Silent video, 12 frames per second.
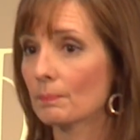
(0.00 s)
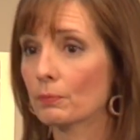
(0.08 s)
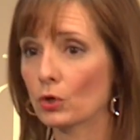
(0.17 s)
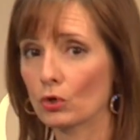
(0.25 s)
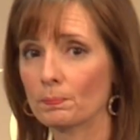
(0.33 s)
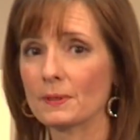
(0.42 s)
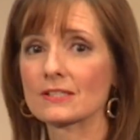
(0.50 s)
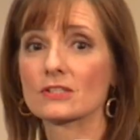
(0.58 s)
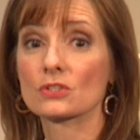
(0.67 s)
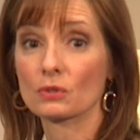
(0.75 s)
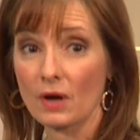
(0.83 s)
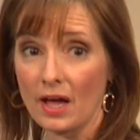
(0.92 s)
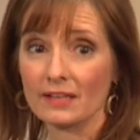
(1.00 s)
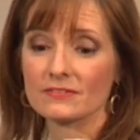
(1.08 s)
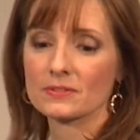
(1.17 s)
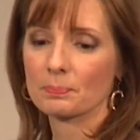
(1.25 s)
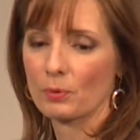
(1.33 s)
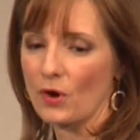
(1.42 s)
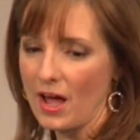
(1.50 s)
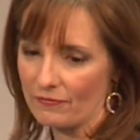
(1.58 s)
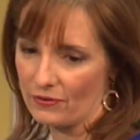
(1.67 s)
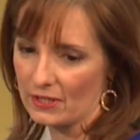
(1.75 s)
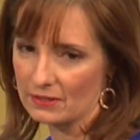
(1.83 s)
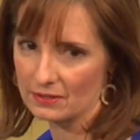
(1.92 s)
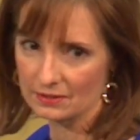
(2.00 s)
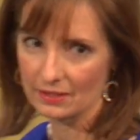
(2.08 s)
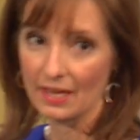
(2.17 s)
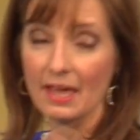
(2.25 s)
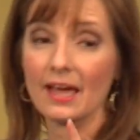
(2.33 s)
Purpose drives profits.